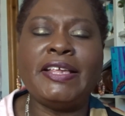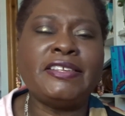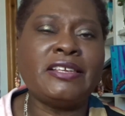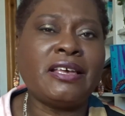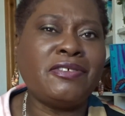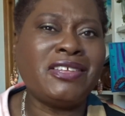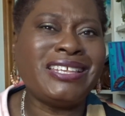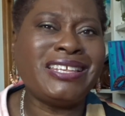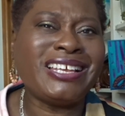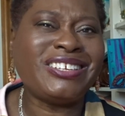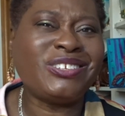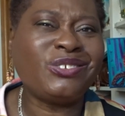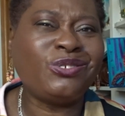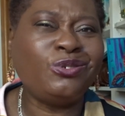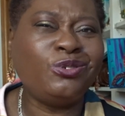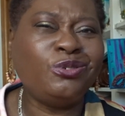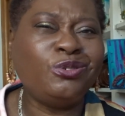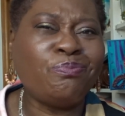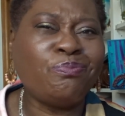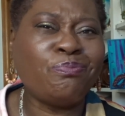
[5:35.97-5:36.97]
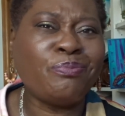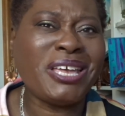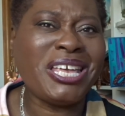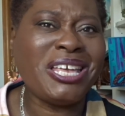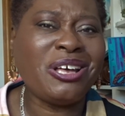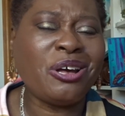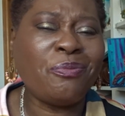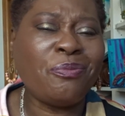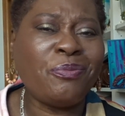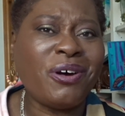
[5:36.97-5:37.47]
so I think that's called
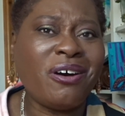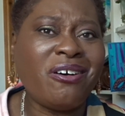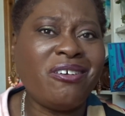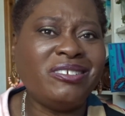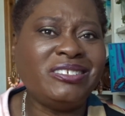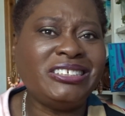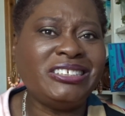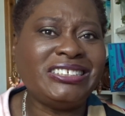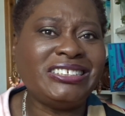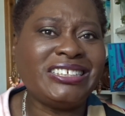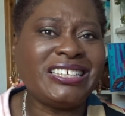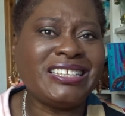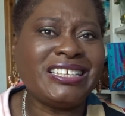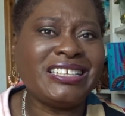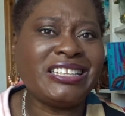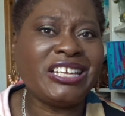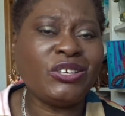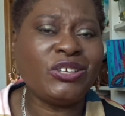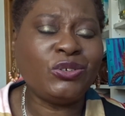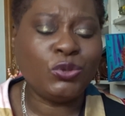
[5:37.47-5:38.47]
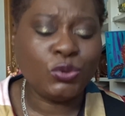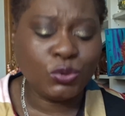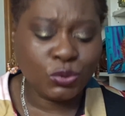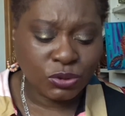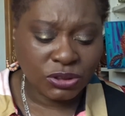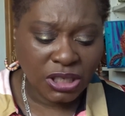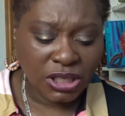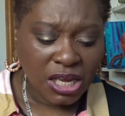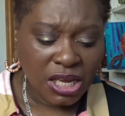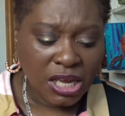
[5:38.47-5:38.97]
Makeup Artists, I think they're
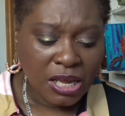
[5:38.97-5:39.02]
called,